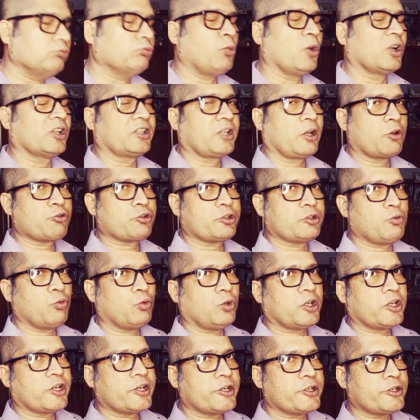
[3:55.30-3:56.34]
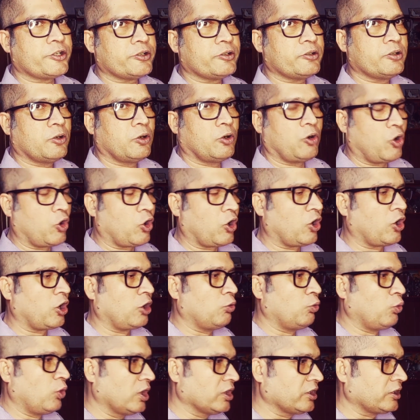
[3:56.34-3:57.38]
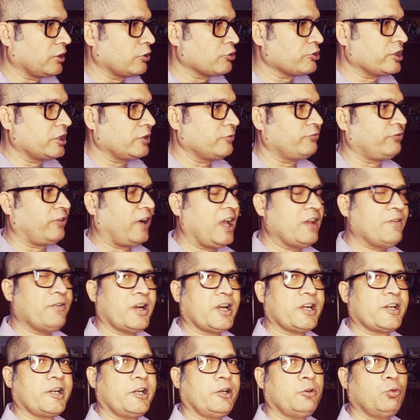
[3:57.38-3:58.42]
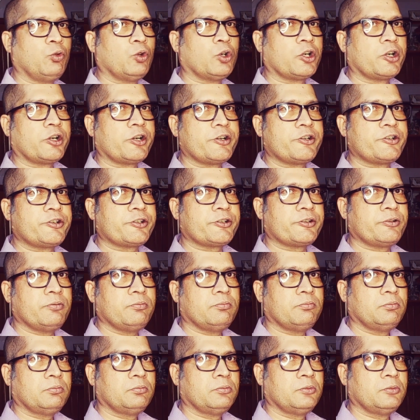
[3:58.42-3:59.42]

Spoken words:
1,000 words or 1,500 words.